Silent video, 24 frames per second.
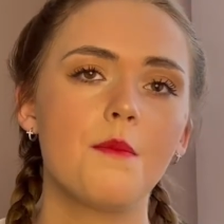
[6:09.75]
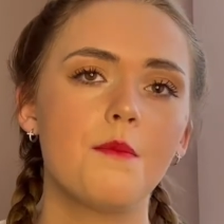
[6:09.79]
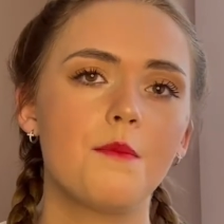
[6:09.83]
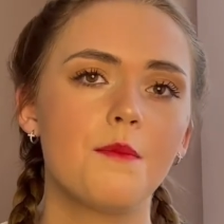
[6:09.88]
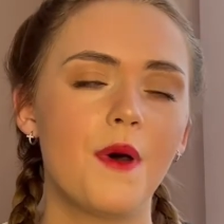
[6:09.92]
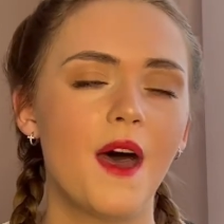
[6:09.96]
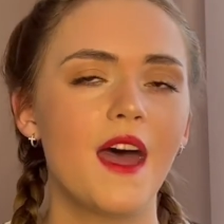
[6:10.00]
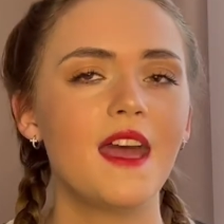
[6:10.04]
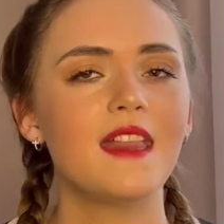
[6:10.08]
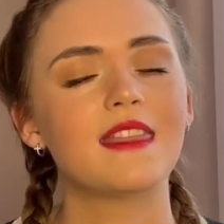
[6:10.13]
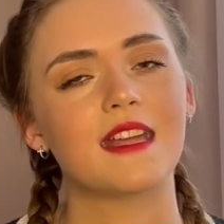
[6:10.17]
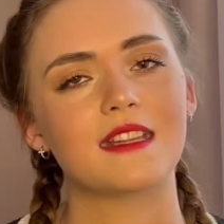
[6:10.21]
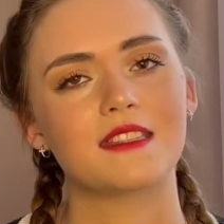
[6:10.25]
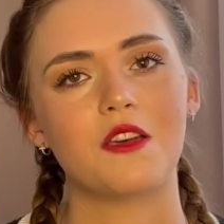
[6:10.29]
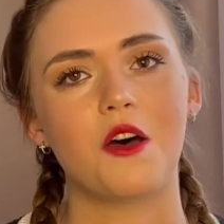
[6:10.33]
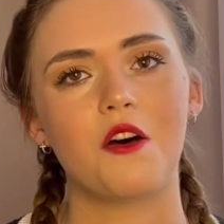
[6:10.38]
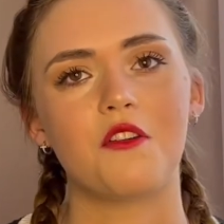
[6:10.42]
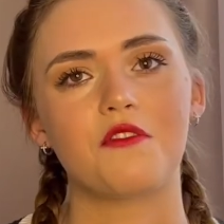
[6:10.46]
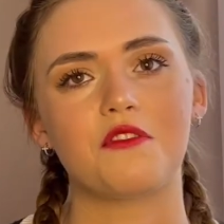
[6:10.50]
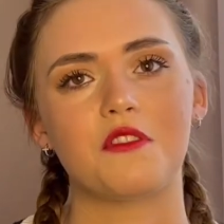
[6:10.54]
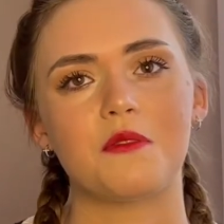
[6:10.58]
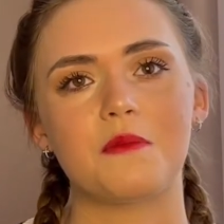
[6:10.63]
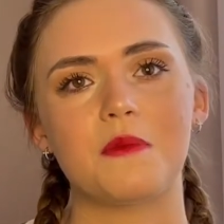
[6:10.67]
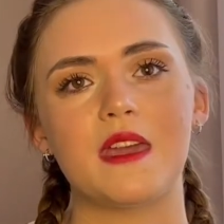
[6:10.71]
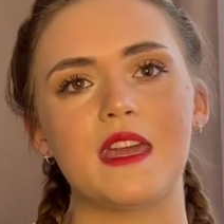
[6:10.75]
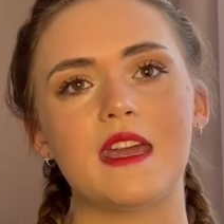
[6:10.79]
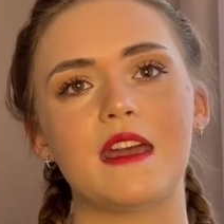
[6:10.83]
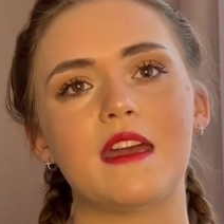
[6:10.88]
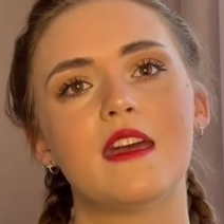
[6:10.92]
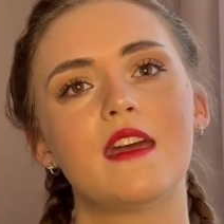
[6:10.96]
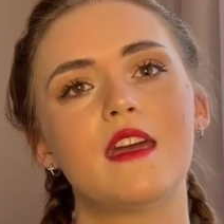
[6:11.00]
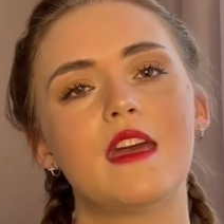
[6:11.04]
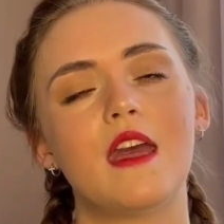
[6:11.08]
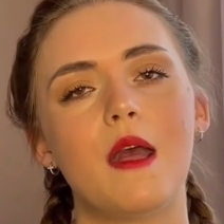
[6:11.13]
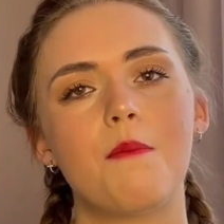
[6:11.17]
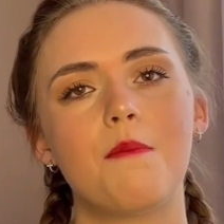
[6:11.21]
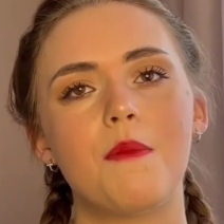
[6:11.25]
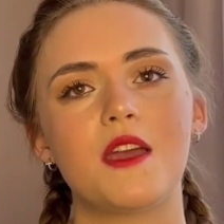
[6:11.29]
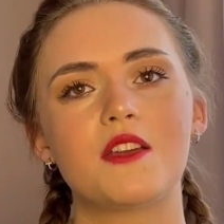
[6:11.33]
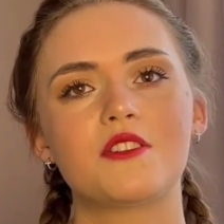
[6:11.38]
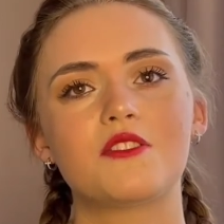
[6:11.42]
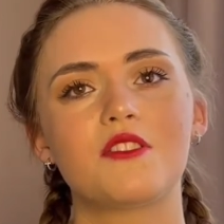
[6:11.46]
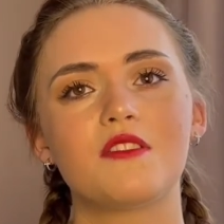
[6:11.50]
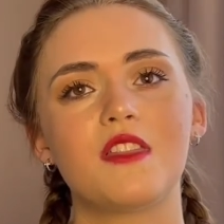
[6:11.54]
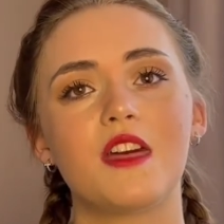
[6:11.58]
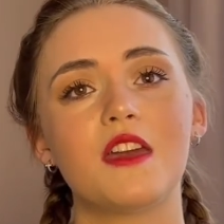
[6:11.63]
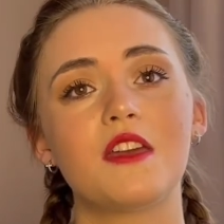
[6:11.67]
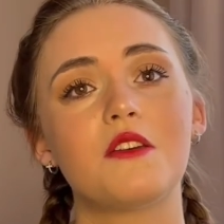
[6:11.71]
But that's all for me. Make
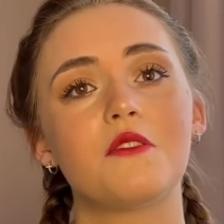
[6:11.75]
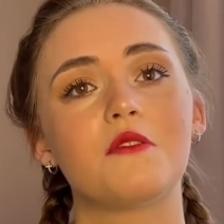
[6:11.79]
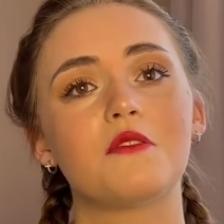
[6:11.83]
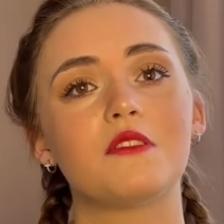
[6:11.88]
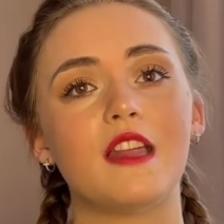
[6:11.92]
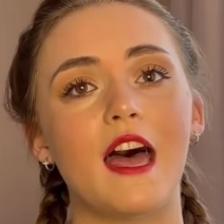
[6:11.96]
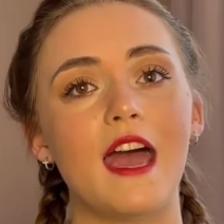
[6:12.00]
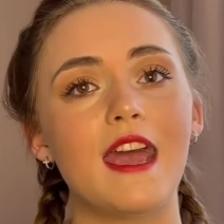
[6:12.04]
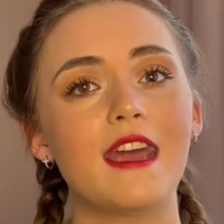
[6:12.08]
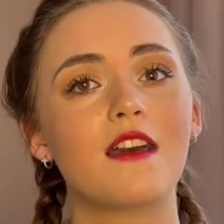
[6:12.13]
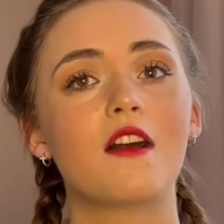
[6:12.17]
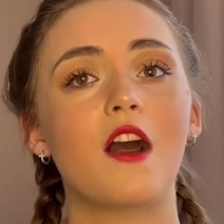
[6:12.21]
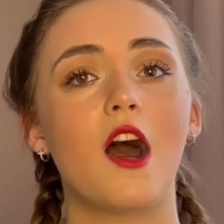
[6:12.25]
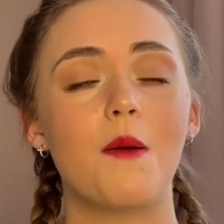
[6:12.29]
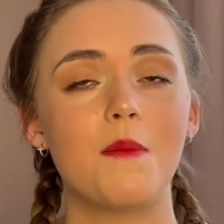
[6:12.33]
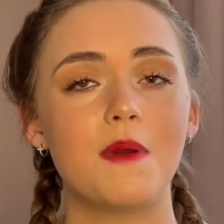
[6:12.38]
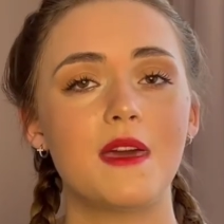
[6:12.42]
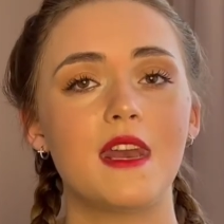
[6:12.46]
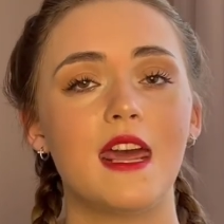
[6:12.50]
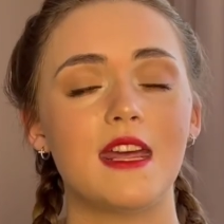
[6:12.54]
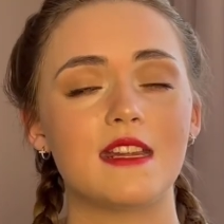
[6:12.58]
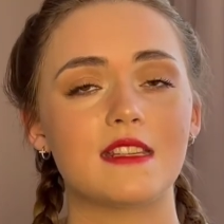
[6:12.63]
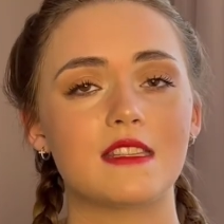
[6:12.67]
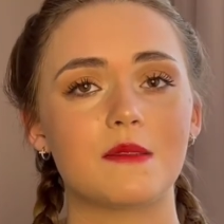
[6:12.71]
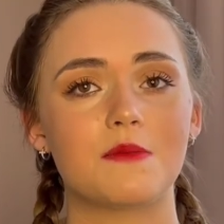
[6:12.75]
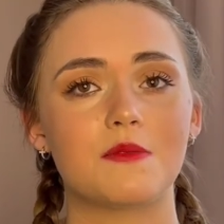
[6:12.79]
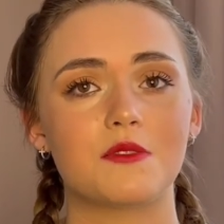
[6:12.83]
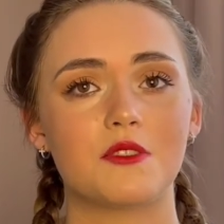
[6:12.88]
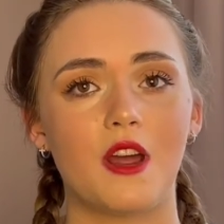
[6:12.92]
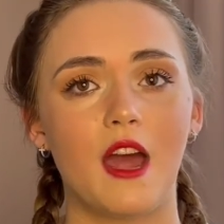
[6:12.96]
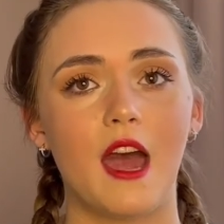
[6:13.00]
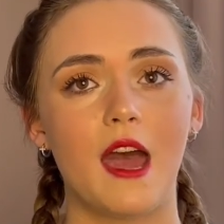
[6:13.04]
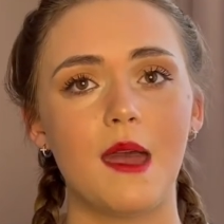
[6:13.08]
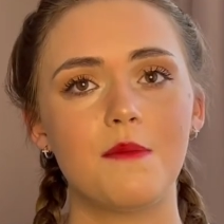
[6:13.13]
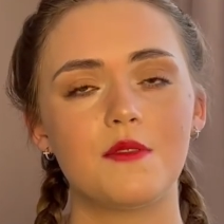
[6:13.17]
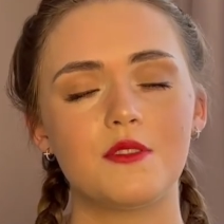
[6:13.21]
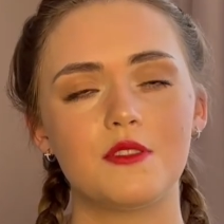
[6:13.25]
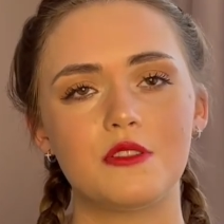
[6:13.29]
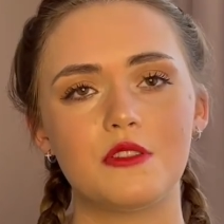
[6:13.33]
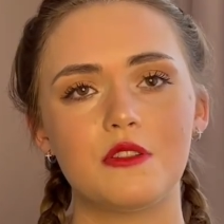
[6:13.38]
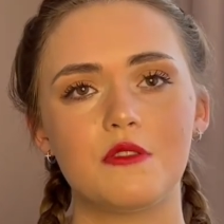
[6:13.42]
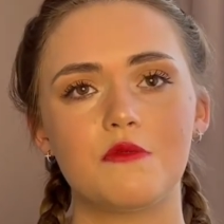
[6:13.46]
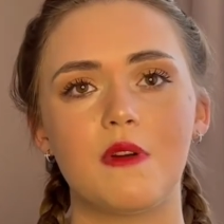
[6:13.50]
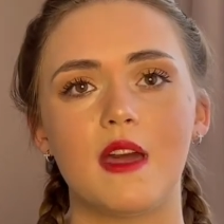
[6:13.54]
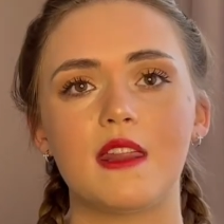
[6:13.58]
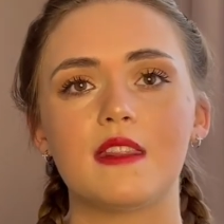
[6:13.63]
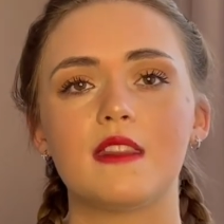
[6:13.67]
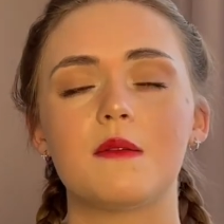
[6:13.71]
sure that you like, comment, and subscribe to
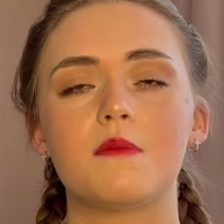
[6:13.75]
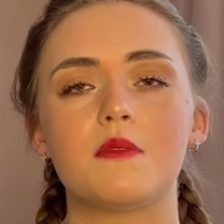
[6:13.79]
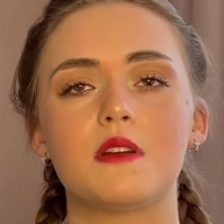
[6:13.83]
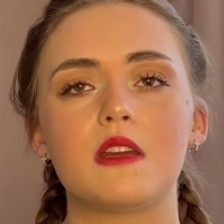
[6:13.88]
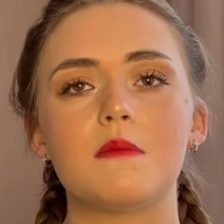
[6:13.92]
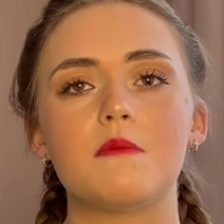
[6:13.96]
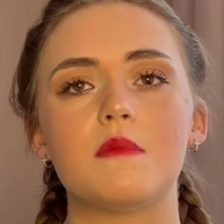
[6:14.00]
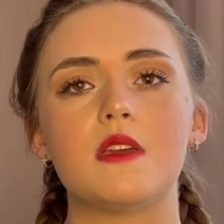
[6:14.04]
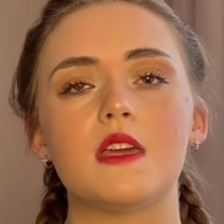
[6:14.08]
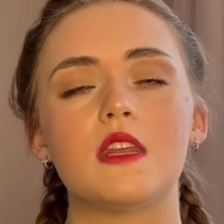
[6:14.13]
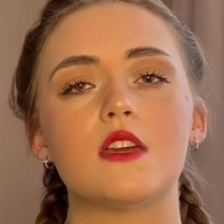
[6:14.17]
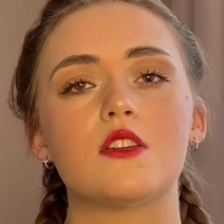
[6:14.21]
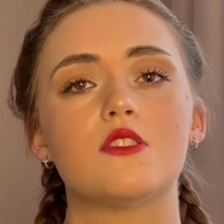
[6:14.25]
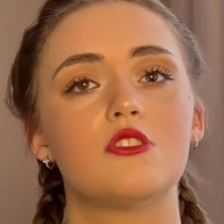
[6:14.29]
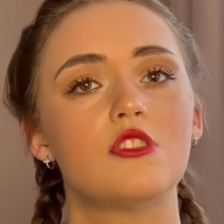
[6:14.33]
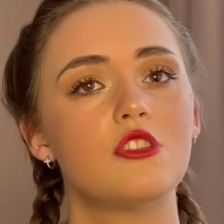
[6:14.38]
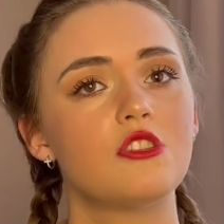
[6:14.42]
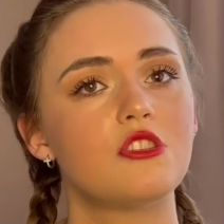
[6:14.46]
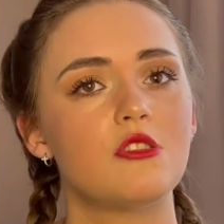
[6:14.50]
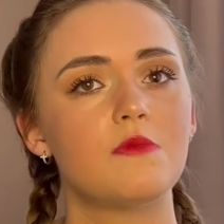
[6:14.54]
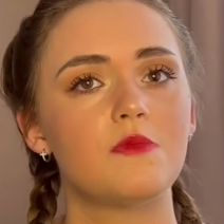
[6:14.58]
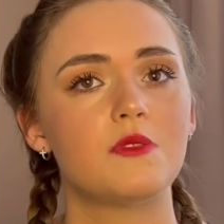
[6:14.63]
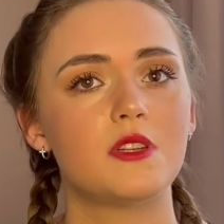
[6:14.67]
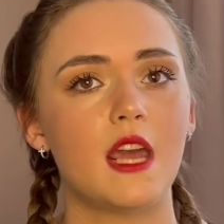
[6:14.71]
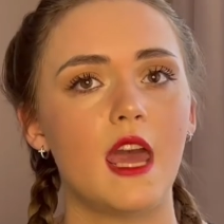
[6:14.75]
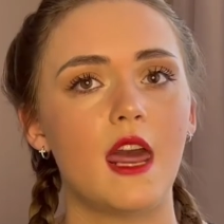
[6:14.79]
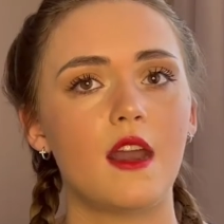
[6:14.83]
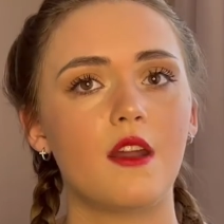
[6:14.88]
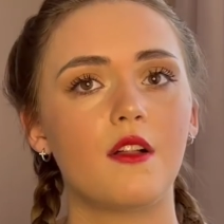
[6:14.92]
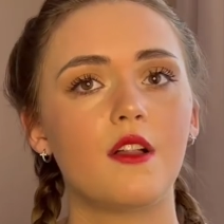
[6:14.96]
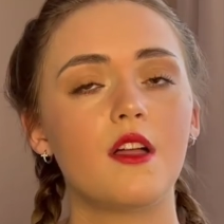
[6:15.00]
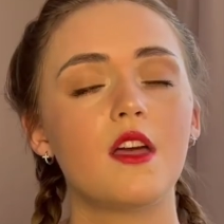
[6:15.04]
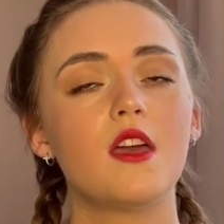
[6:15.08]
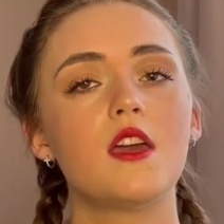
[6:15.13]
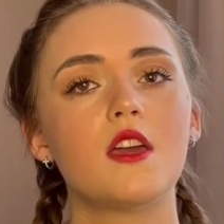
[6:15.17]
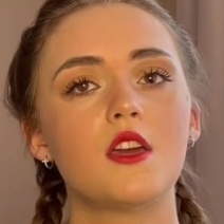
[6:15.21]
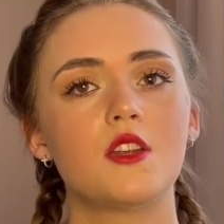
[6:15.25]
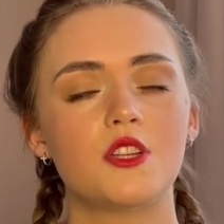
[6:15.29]
Red Liberty Media's YouTube channel.